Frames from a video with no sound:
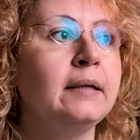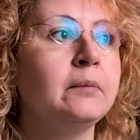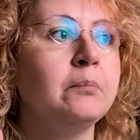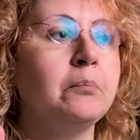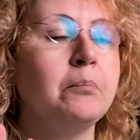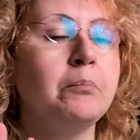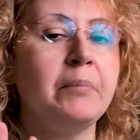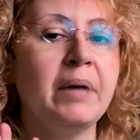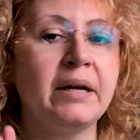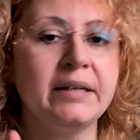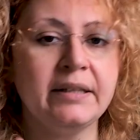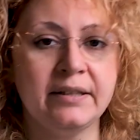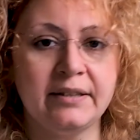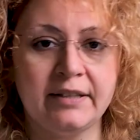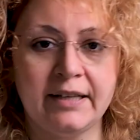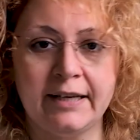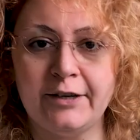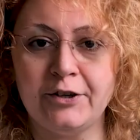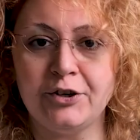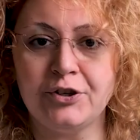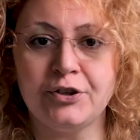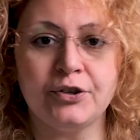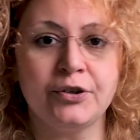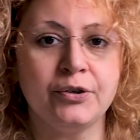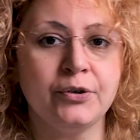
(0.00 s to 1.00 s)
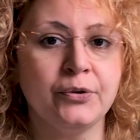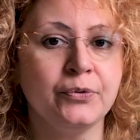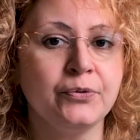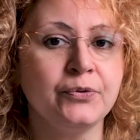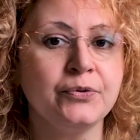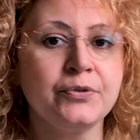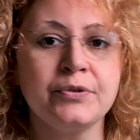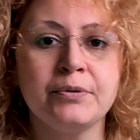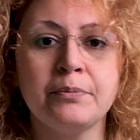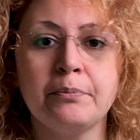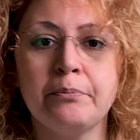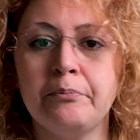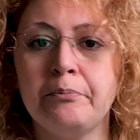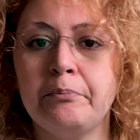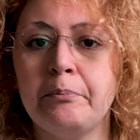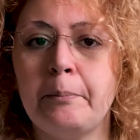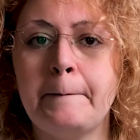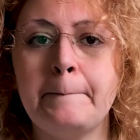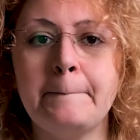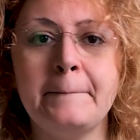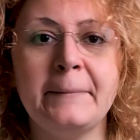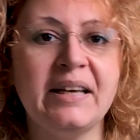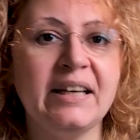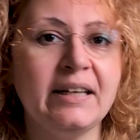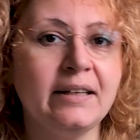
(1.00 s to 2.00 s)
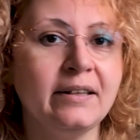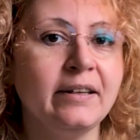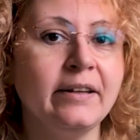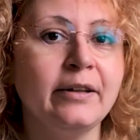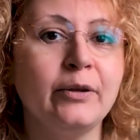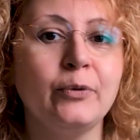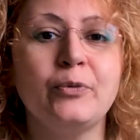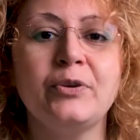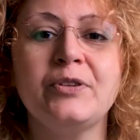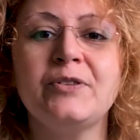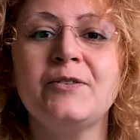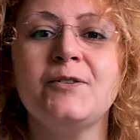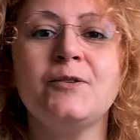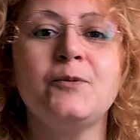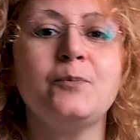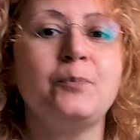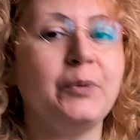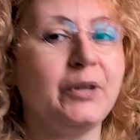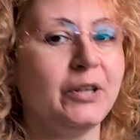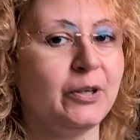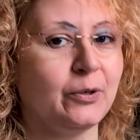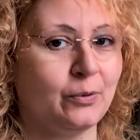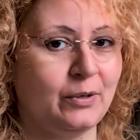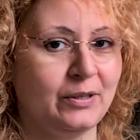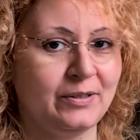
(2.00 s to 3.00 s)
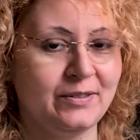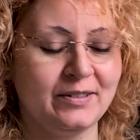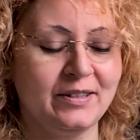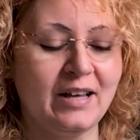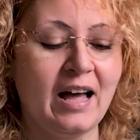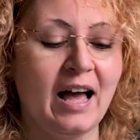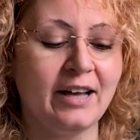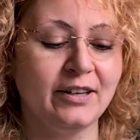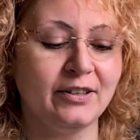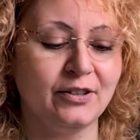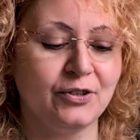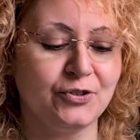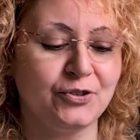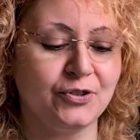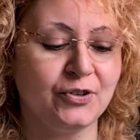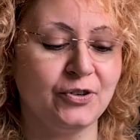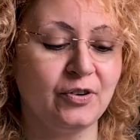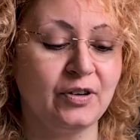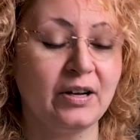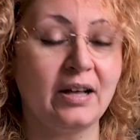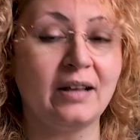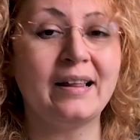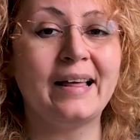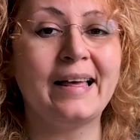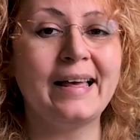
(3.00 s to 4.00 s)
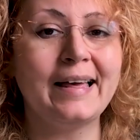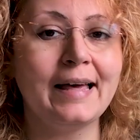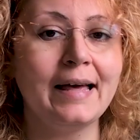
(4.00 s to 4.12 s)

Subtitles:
meditations, meeting with spirits kind of journal,